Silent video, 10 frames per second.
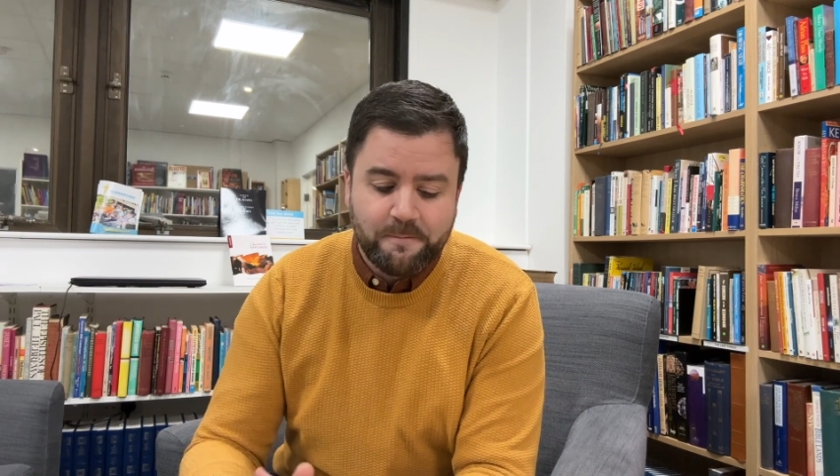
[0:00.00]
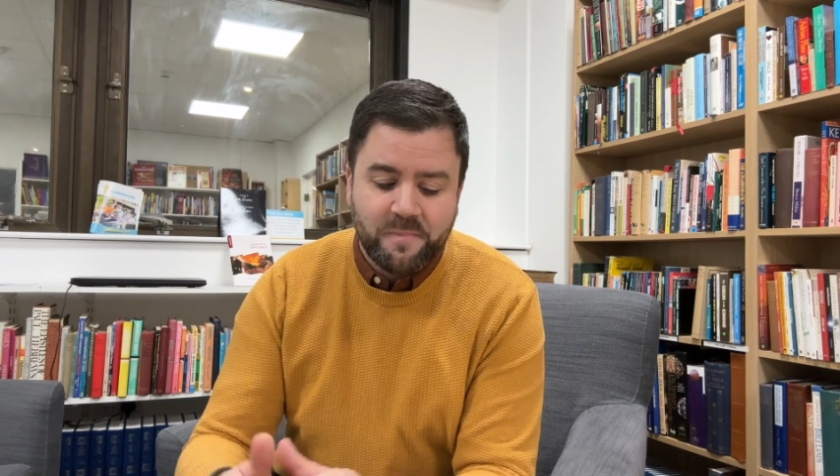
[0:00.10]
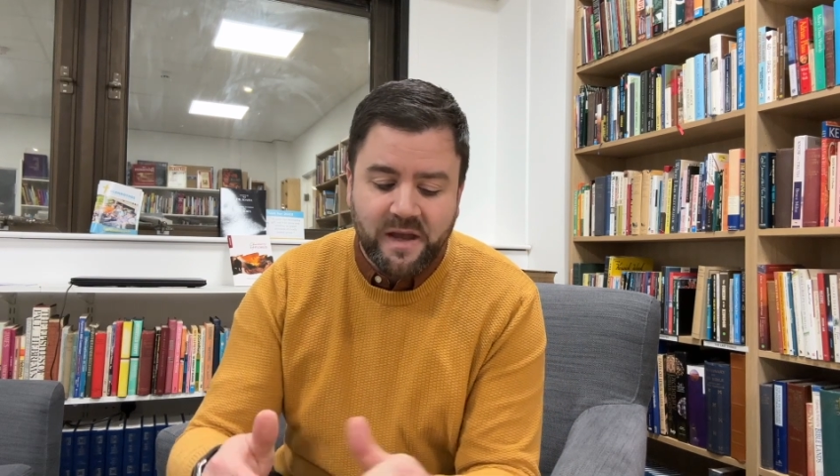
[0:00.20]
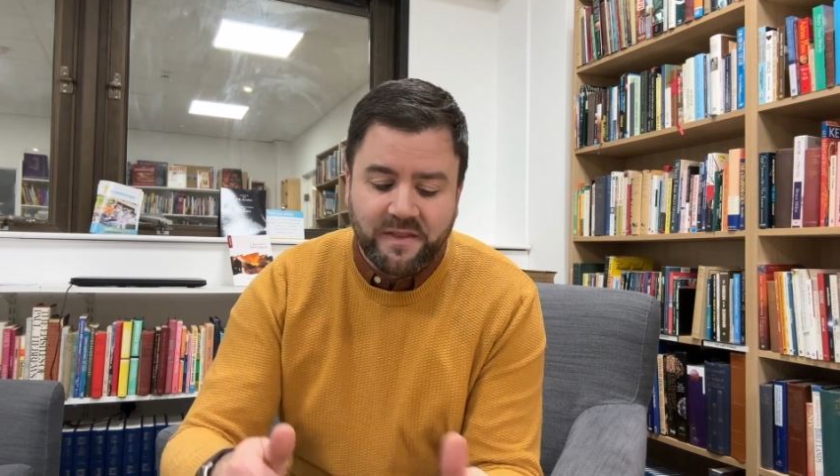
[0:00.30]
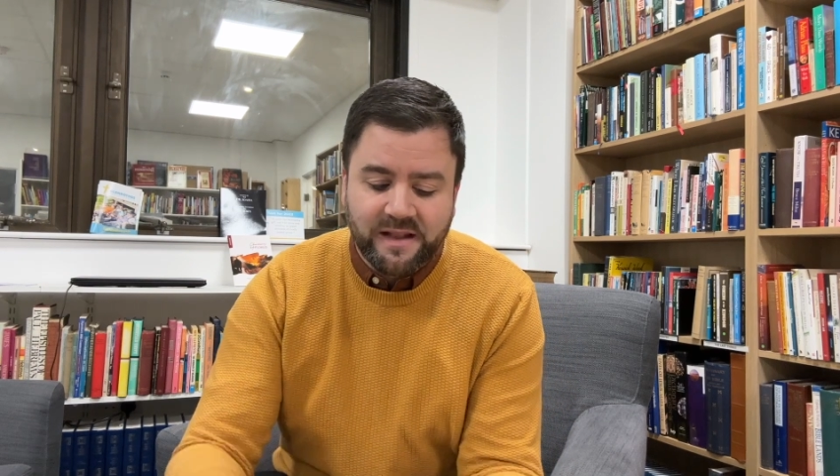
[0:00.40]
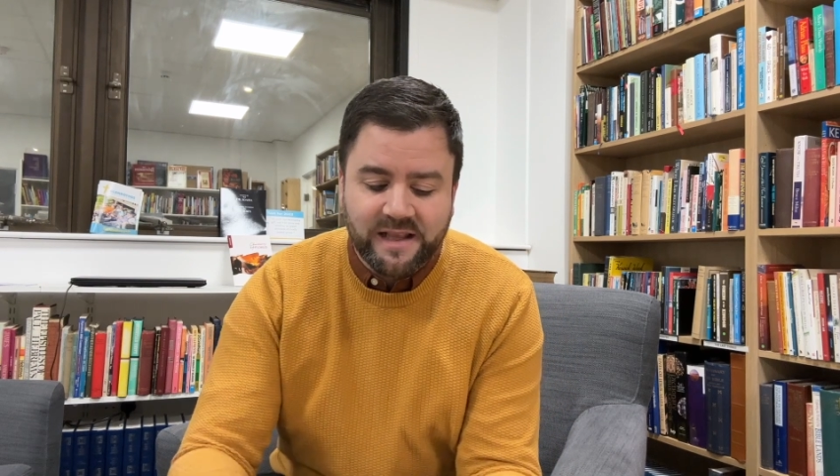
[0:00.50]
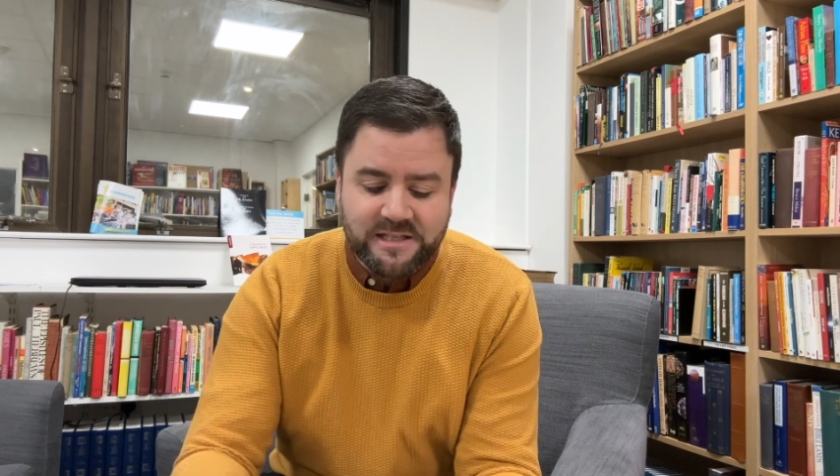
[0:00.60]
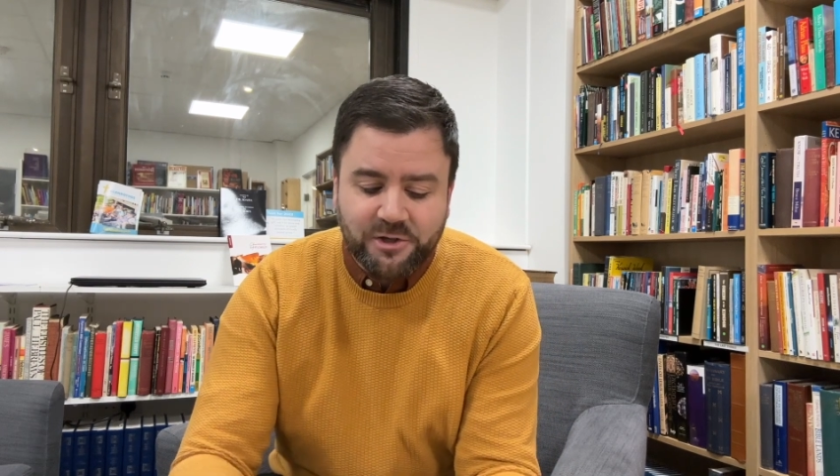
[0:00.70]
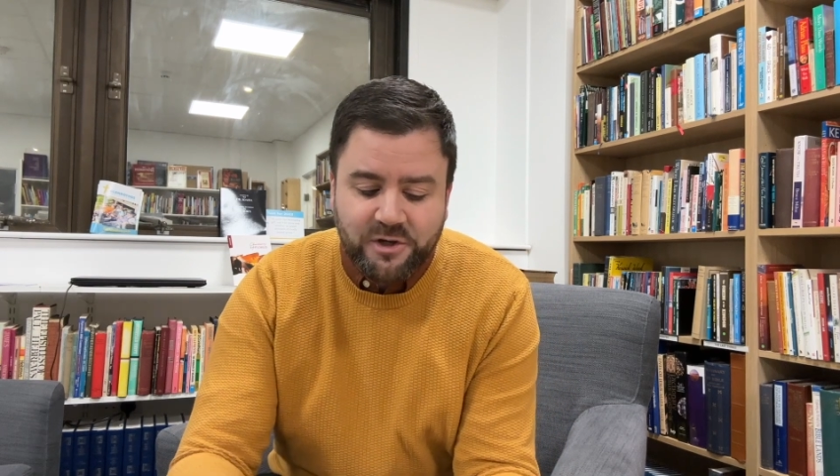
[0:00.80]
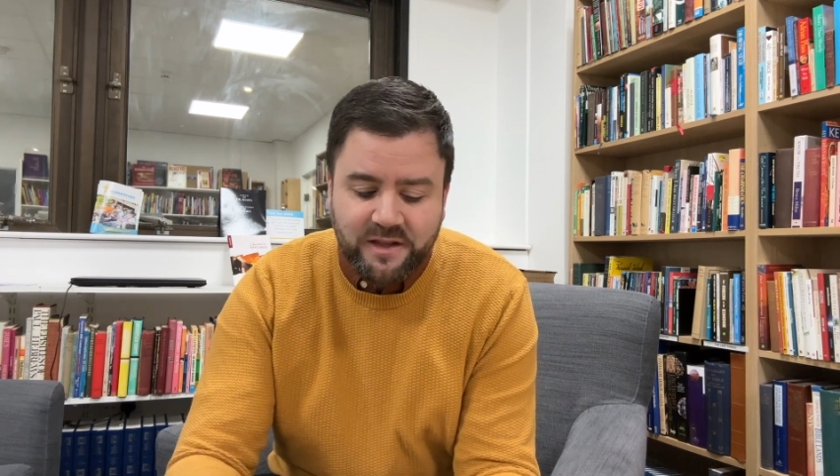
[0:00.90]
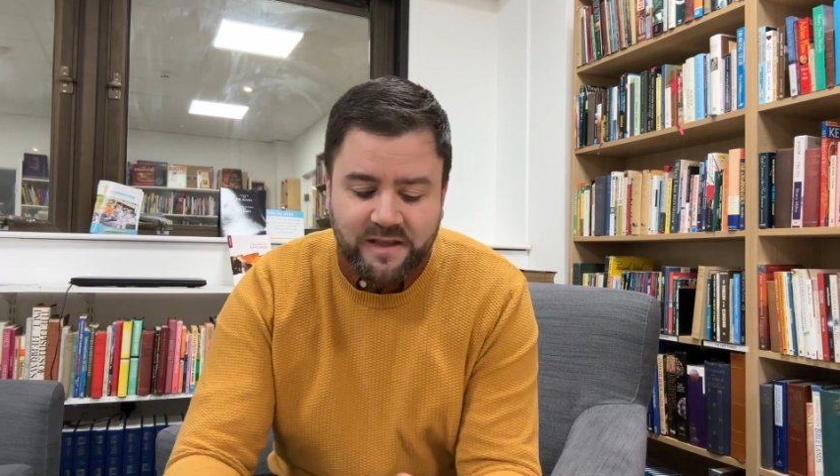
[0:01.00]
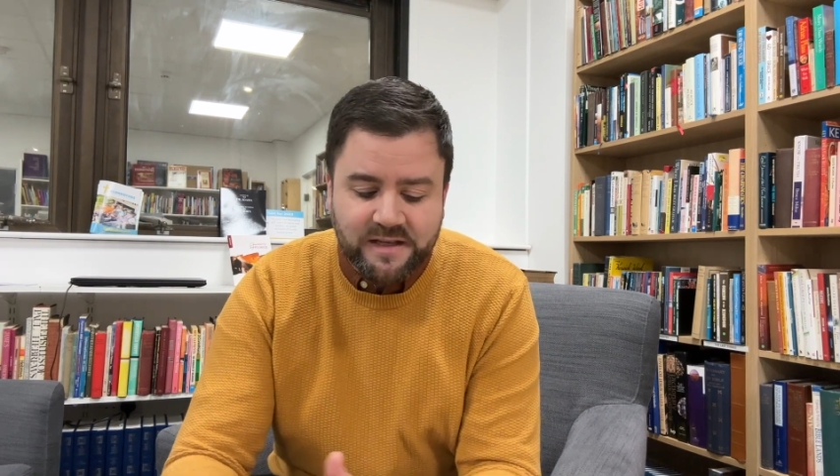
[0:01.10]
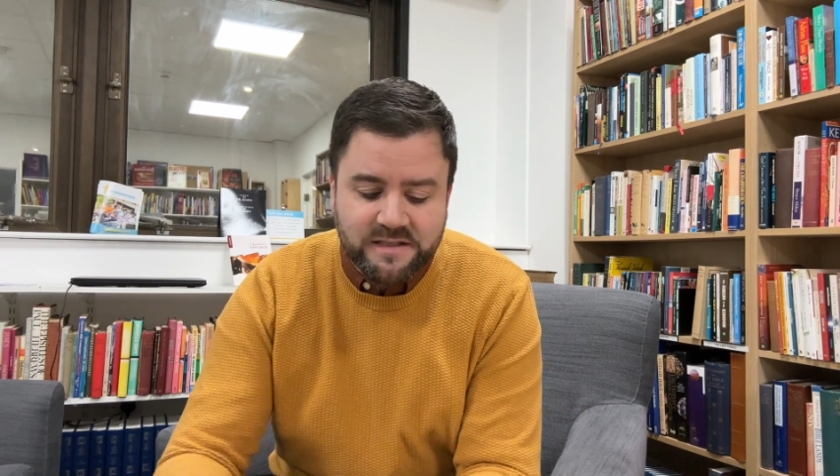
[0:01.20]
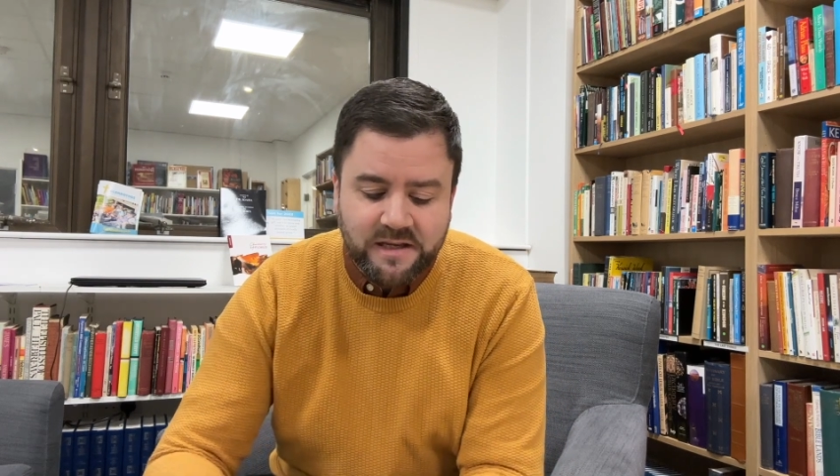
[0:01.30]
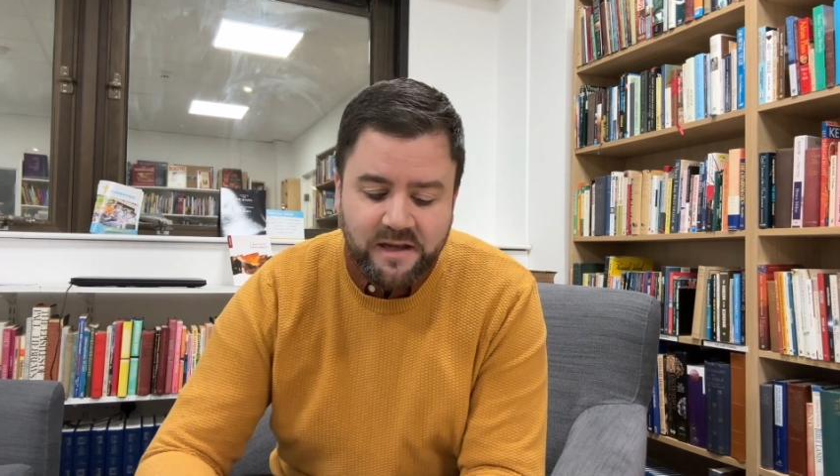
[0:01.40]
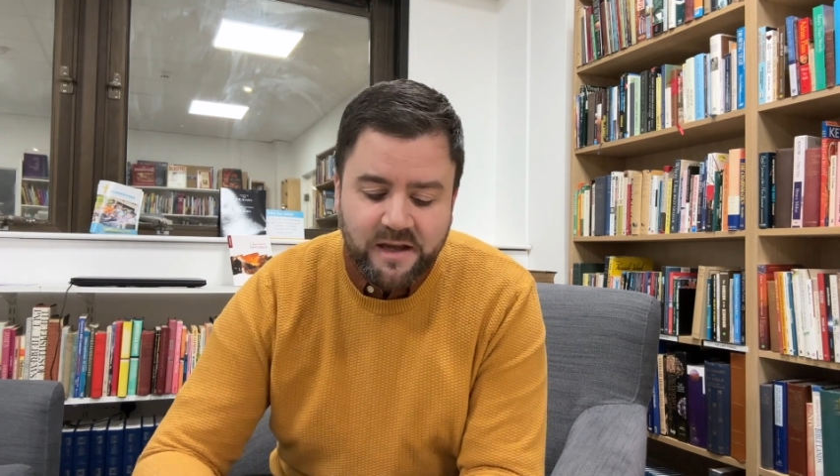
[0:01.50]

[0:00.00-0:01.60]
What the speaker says: And then let's look at this.